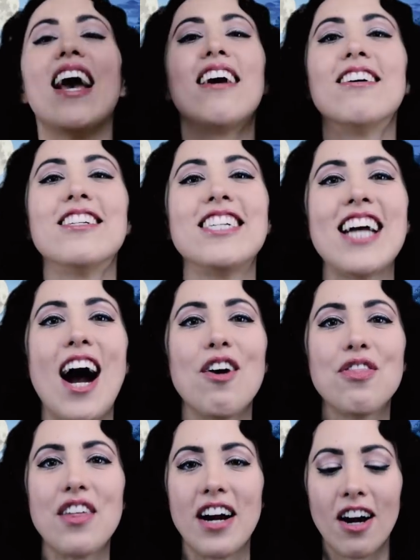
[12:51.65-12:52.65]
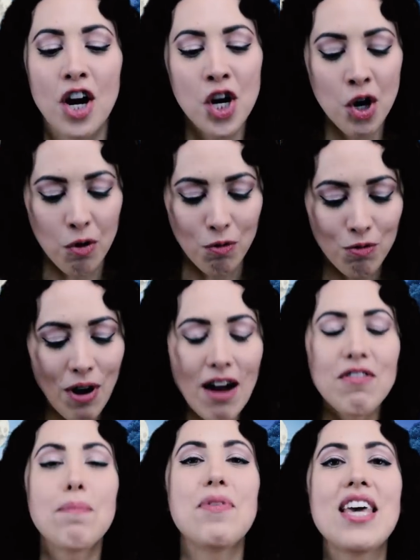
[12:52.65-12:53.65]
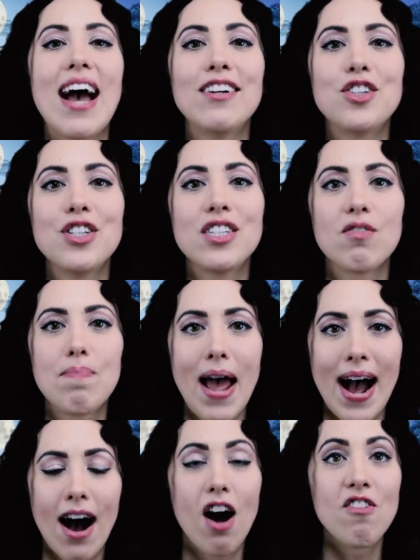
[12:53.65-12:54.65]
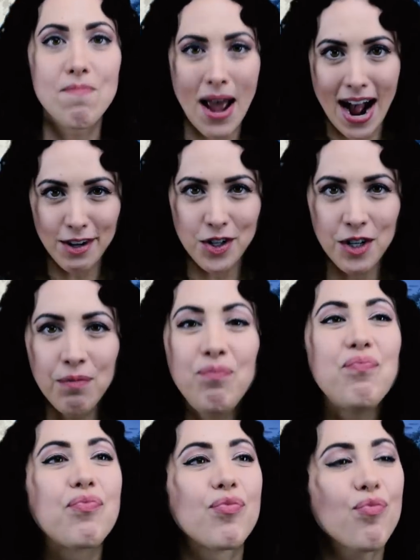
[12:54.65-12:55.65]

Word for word: the energy out there, rev up the engines of, pa of passion